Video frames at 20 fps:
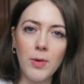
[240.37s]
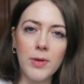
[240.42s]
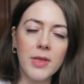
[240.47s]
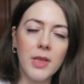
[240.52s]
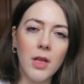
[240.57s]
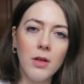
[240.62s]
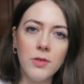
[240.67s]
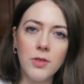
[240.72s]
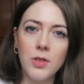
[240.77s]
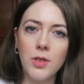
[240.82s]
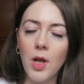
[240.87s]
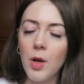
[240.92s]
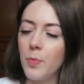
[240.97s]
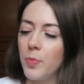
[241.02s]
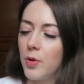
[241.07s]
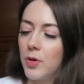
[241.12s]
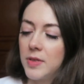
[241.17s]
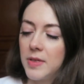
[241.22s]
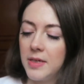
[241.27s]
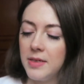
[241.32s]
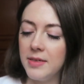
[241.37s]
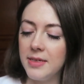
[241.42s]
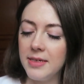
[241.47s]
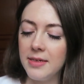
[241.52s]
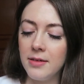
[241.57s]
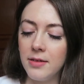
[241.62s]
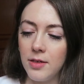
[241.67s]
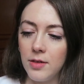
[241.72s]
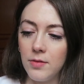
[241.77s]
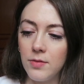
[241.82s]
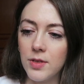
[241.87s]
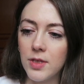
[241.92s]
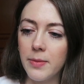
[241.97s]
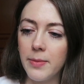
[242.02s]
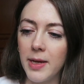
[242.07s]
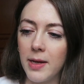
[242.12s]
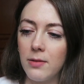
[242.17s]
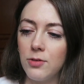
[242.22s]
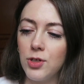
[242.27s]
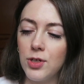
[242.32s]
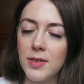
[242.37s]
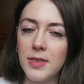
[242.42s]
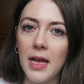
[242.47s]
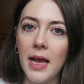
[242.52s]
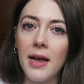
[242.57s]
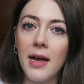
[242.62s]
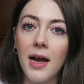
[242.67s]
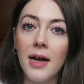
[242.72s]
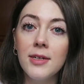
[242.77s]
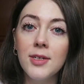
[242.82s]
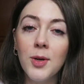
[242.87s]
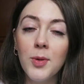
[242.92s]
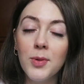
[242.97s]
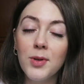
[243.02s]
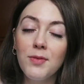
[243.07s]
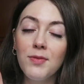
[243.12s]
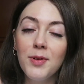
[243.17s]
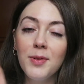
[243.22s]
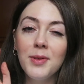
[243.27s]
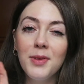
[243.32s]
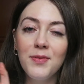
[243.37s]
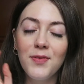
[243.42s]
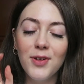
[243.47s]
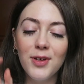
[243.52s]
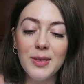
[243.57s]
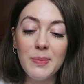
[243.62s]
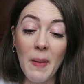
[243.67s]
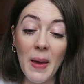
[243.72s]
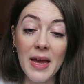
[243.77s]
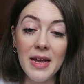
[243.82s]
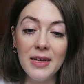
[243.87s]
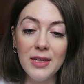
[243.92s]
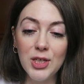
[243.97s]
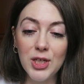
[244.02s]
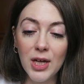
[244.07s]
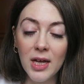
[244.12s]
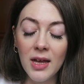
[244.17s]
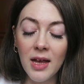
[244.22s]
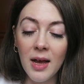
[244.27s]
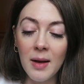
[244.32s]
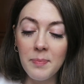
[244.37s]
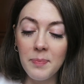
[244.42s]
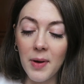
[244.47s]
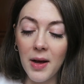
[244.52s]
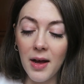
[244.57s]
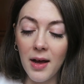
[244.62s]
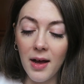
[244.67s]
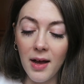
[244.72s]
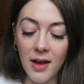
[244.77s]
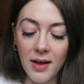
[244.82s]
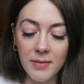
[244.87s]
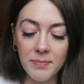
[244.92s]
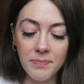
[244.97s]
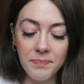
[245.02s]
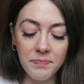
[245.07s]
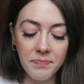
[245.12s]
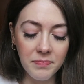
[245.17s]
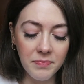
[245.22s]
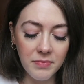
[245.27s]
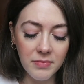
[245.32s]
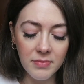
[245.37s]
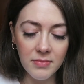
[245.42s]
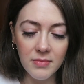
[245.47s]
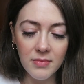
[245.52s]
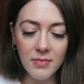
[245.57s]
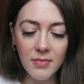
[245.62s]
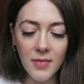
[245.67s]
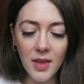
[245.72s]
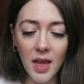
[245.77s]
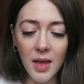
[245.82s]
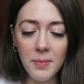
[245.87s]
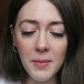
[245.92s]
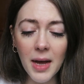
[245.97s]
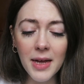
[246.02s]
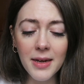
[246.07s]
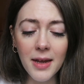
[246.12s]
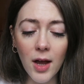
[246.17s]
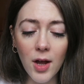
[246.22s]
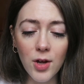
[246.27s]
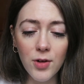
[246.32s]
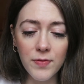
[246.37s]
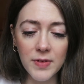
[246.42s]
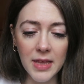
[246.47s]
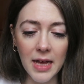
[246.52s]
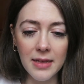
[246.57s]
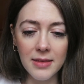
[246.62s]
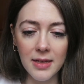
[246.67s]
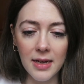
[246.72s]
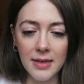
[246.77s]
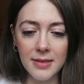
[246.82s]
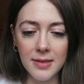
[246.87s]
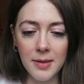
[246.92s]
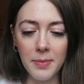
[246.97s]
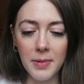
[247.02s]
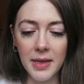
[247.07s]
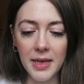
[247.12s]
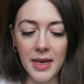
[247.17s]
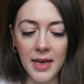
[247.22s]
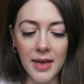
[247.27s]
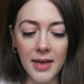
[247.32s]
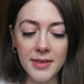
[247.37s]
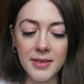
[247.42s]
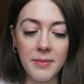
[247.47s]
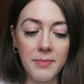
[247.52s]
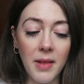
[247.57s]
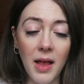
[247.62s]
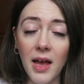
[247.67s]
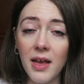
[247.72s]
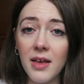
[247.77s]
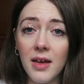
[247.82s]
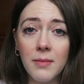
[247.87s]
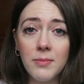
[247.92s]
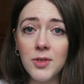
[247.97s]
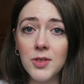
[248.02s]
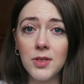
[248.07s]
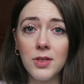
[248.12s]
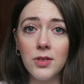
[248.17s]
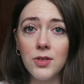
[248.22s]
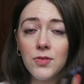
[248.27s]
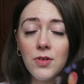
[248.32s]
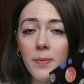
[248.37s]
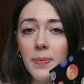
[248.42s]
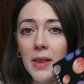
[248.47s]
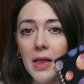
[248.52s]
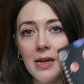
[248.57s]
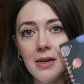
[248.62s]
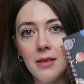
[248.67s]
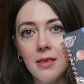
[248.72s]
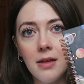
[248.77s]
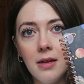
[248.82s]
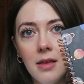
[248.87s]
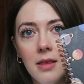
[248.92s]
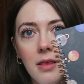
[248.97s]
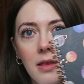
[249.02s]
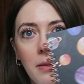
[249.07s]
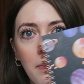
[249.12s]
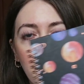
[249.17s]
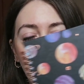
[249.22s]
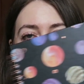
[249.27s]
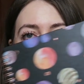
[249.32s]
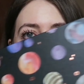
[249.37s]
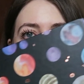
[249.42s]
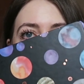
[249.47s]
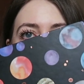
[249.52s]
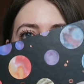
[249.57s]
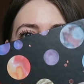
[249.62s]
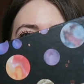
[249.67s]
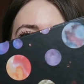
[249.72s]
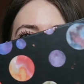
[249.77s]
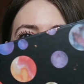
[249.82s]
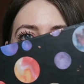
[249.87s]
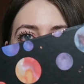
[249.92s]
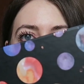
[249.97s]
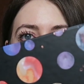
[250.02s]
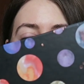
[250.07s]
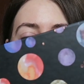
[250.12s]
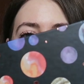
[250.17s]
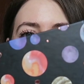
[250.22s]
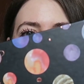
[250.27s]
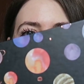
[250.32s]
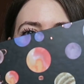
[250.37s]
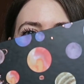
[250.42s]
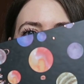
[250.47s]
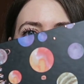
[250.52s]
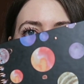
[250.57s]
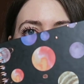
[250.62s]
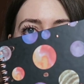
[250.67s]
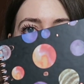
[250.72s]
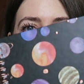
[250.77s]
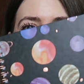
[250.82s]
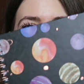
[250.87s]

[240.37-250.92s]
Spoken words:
who had loads of notebooks and didn't use them. I was just like, I don't want to ruin the first page, but I'm kind of over that the last couple of years. I'm like, I'm just going to scribble anything in them because they're too pretty not to use.